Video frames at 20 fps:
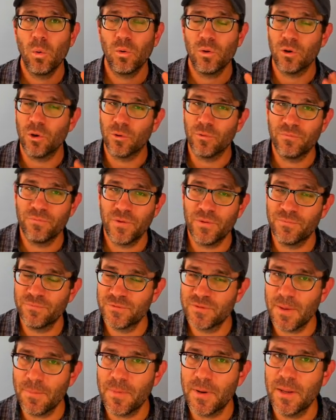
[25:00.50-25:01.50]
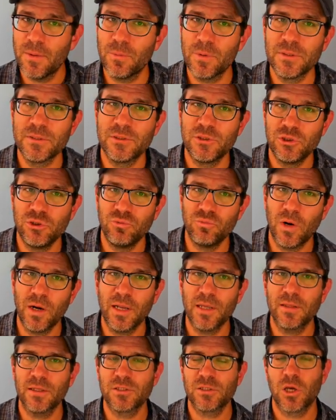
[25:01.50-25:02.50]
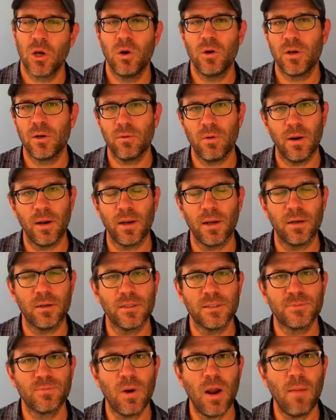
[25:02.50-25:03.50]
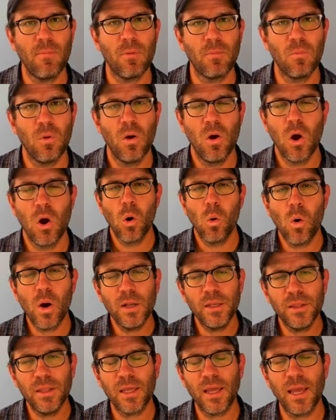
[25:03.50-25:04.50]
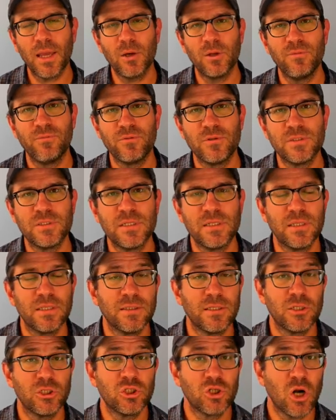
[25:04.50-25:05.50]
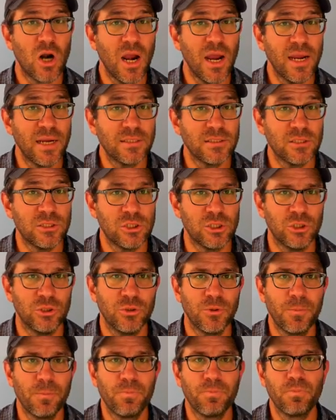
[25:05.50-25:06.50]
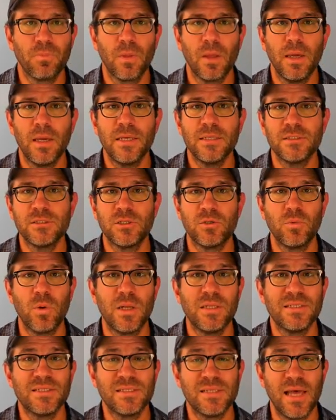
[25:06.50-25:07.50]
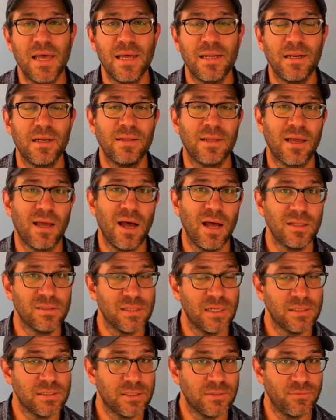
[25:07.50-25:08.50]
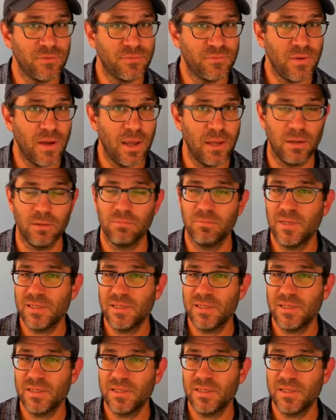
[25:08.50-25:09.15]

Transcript: you know, if, if somebody was running this code and running into this problem, one thing I could foresee that they're trying to do is to run sed on the contents of a file.